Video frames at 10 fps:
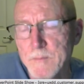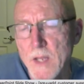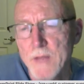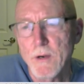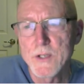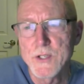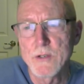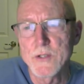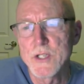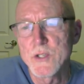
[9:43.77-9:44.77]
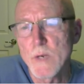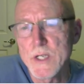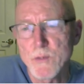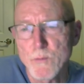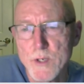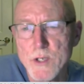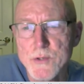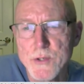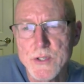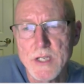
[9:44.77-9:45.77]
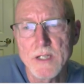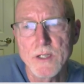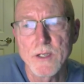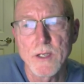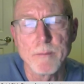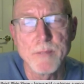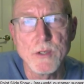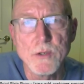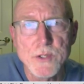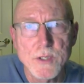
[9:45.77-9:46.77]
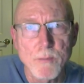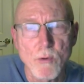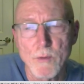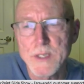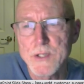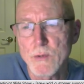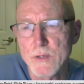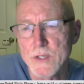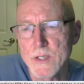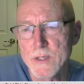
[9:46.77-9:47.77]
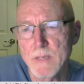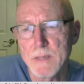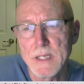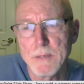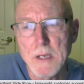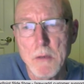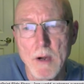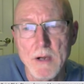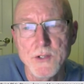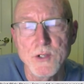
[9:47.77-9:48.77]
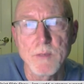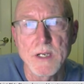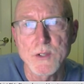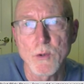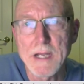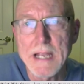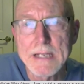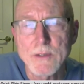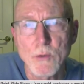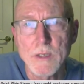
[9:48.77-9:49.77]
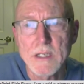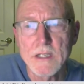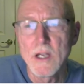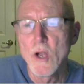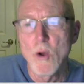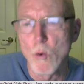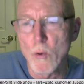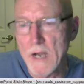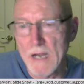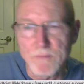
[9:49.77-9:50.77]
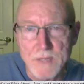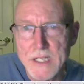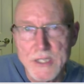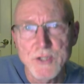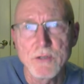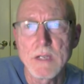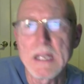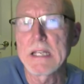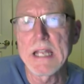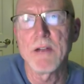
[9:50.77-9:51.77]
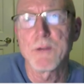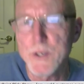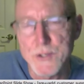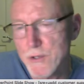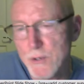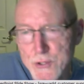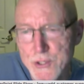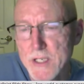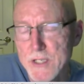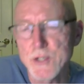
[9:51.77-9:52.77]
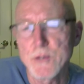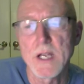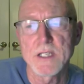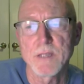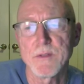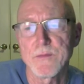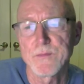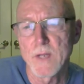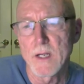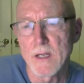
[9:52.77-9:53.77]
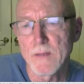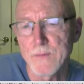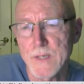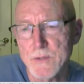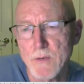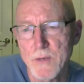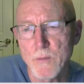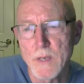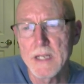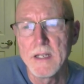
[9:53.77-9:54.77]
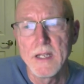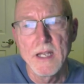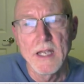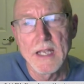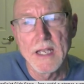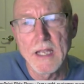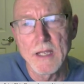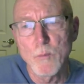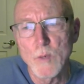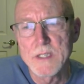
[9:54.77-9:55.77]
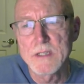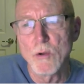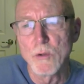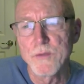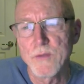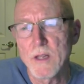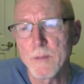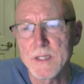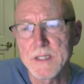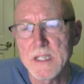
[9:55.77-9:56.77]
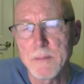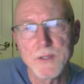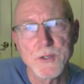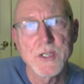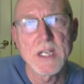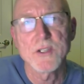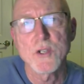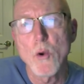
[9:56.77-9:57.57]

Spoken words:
There are certain situations where users tend to abuse support resources. Maybe they require too much hand-holding, or every issue they encounter is an urgent issue and has to be fixed right away. Once the whole development team understands